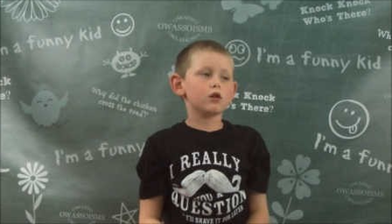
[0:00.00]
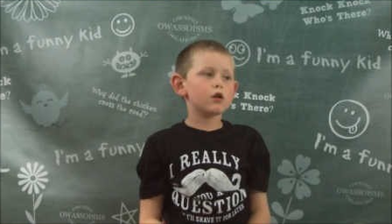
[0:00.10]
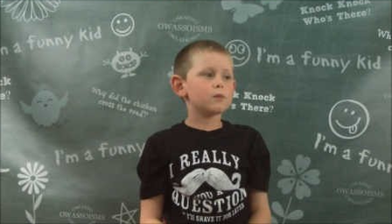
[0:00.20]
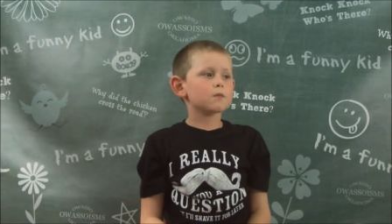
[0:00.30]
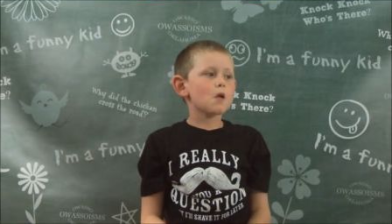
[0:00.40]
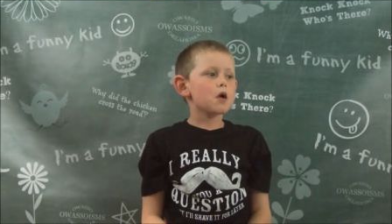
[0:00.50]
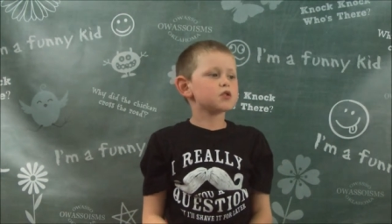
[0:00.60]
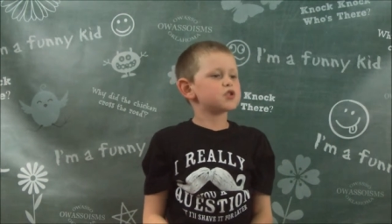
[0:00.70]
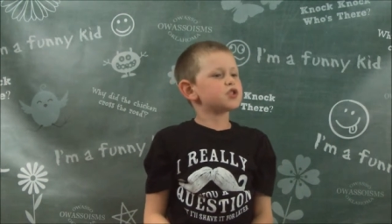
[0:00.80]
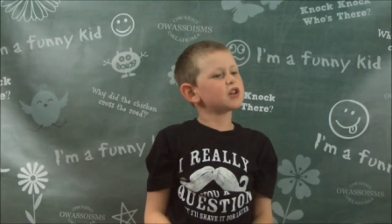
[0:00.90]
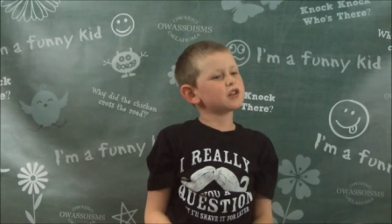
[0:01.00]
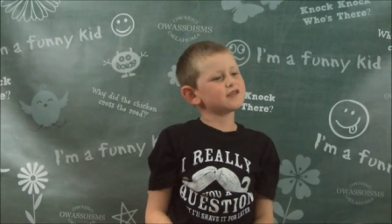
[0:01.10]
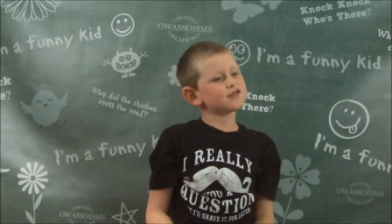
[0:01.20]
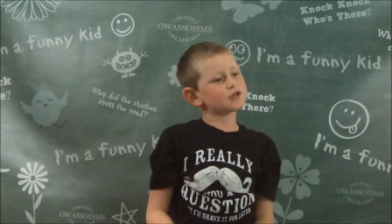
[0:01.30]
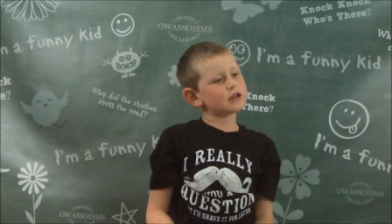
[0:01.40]
Um,
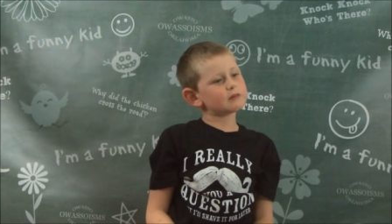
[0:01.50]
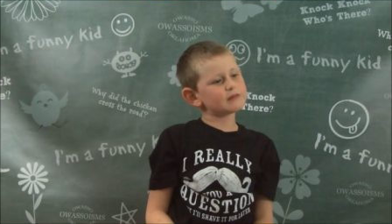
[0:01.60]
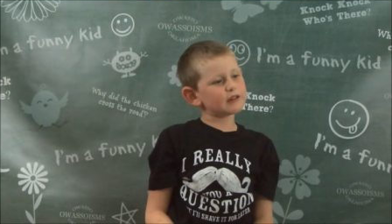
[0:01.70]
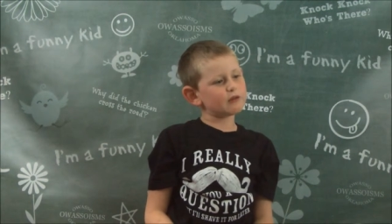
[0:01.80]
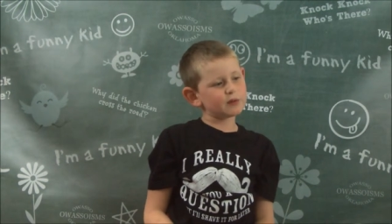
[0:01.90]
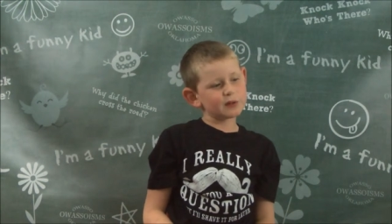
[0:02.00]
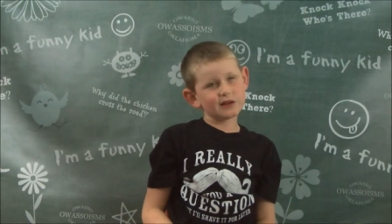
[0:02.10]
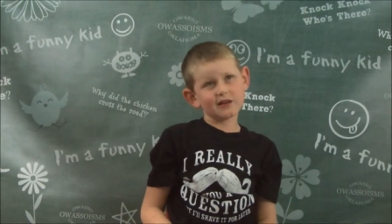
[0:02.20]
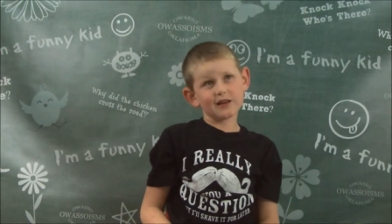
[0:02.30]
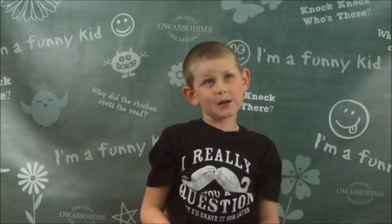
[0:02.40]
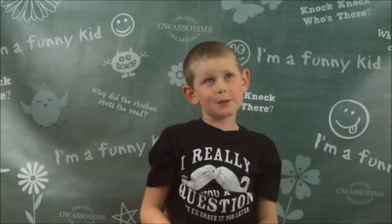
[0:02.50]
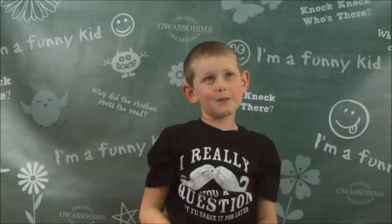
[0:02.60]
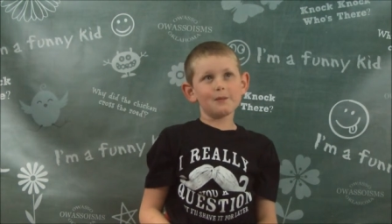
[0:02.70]
chicken strips, I don't really like them,